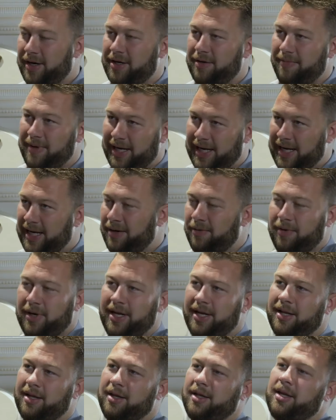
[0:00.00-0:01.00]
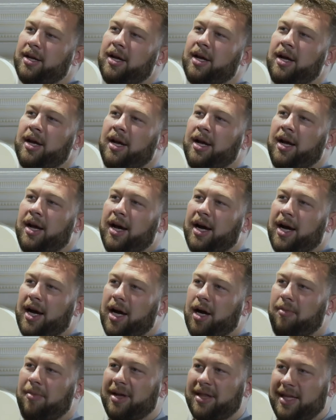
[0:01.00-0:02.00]
to begin with.
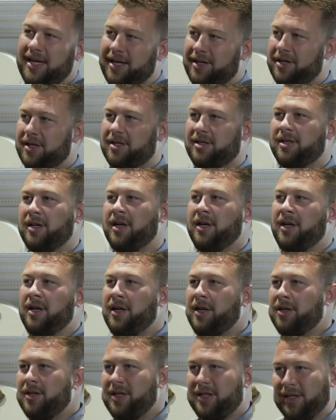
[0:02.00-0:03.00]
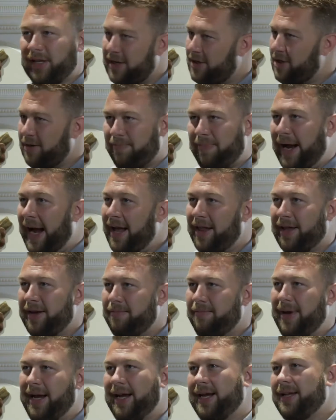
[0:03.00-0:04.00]
I think just let your
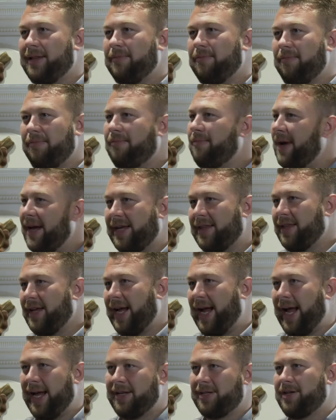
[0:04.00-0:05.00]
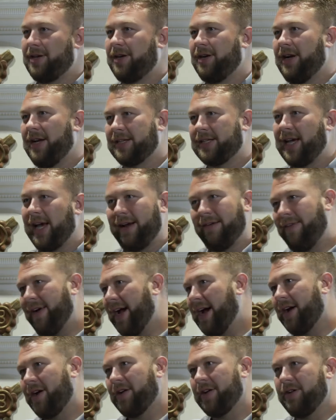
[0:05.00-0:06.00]
palate make the answer is kind of
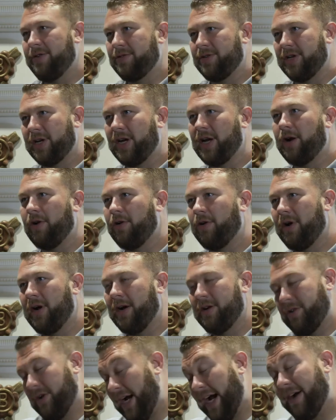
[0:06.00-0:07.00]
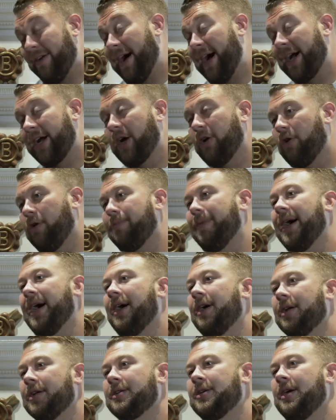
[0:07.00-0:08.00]
how you should go, or how I go
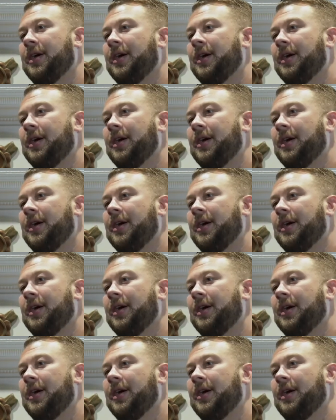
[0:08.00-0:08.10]
about